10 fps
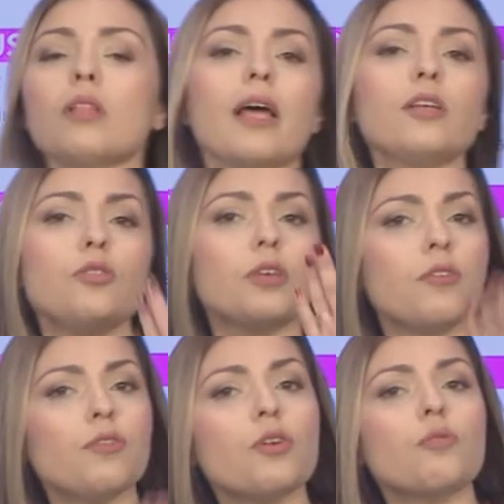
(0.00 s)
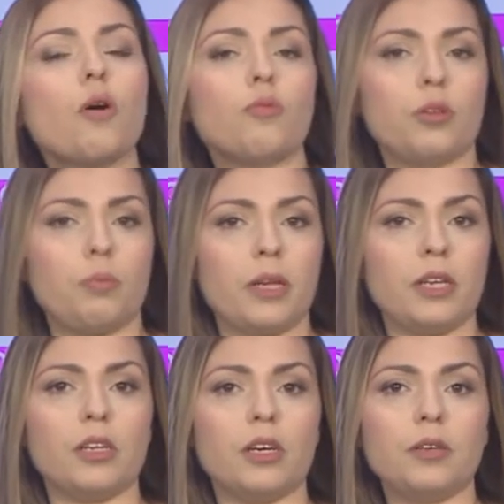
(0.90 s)
like to give your own
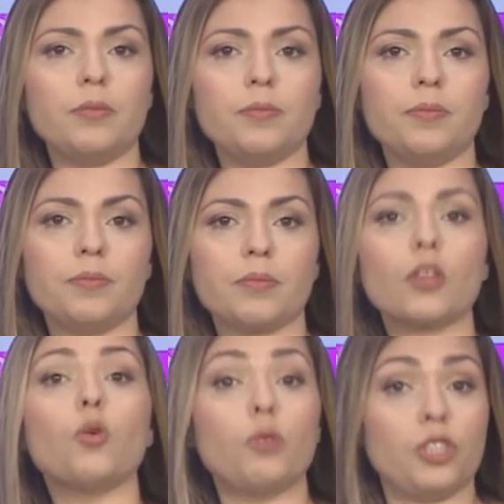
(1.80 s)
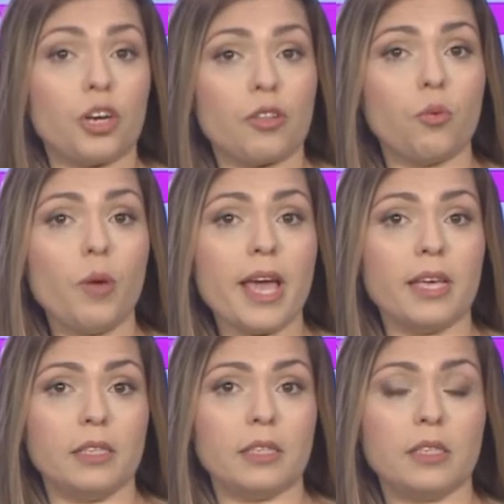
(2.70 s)
opinion. Which are the
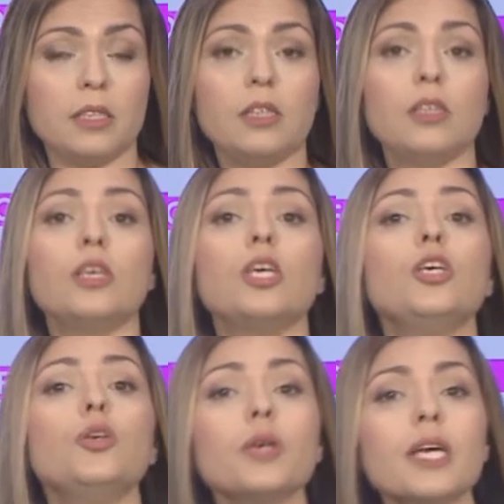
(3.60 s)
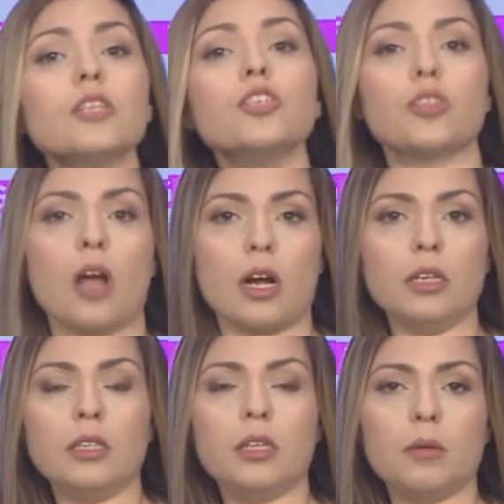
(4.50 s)
ways? You can
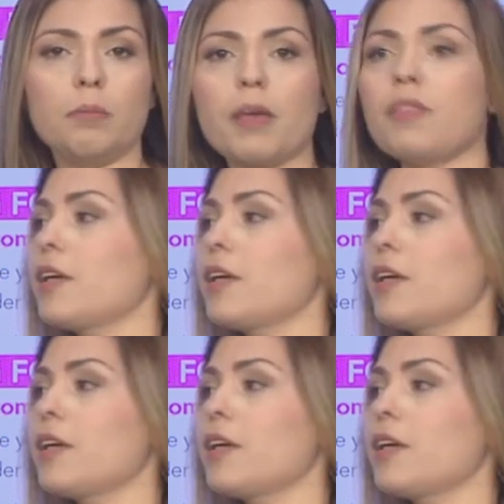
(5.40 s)
start by the